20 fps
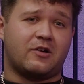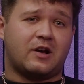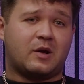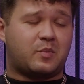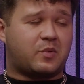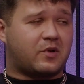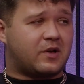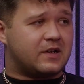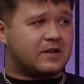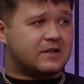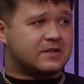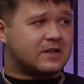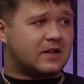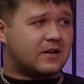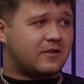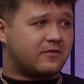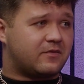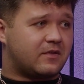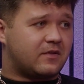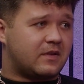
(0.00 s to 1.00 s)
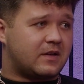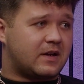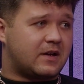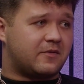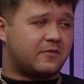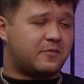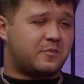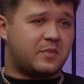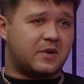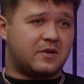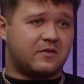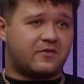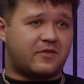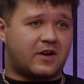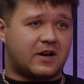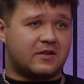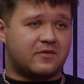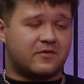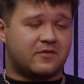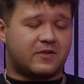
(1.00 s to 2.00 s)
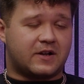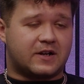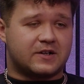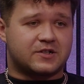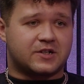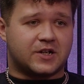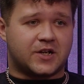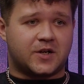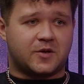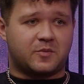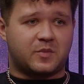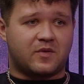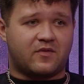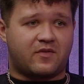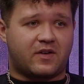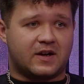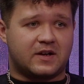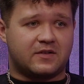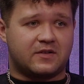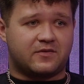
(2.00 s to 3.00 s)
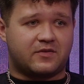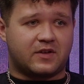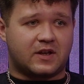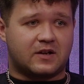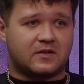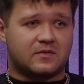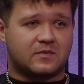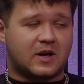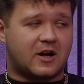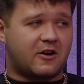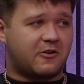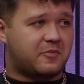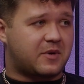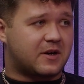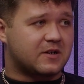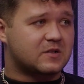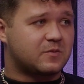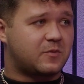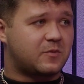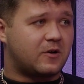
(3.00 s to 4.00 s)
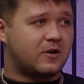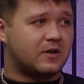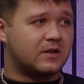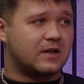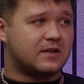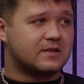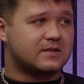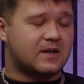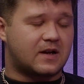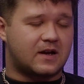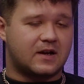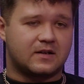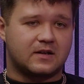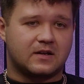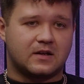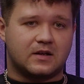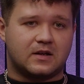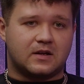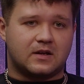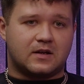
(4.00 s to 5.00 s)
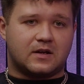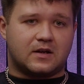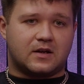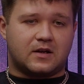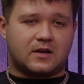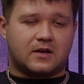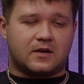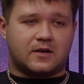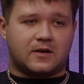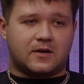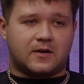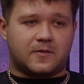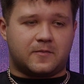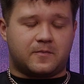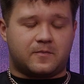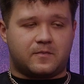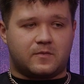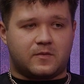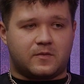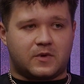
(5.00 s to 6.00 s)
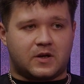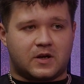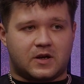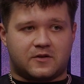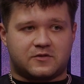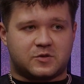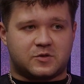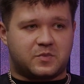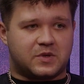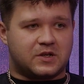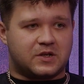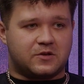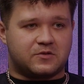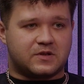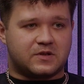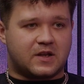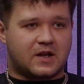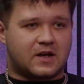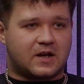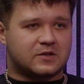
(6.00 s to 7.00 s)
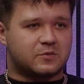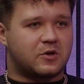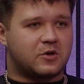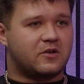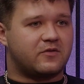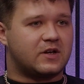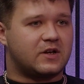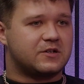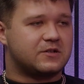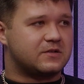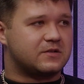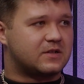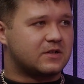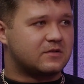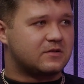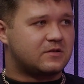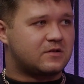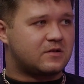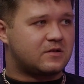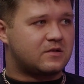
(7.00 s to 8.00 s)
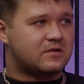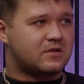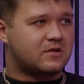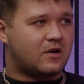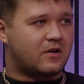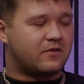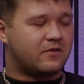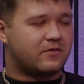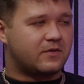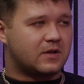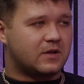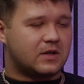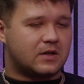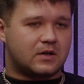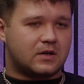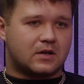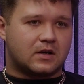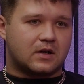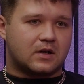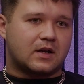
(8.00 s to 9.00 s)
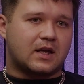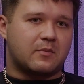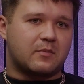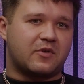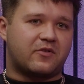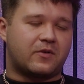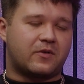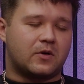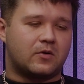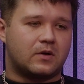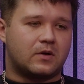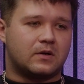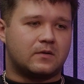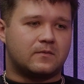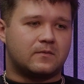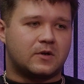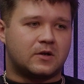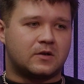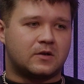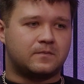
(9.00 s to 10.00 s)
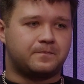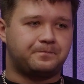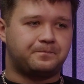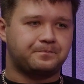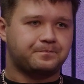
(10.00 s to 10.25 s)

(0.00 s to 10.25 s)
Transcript: players that have been fighting for that shirt and been fighting for that half-back spot in that side. And I've just been using that as motivation to sort of get me through, and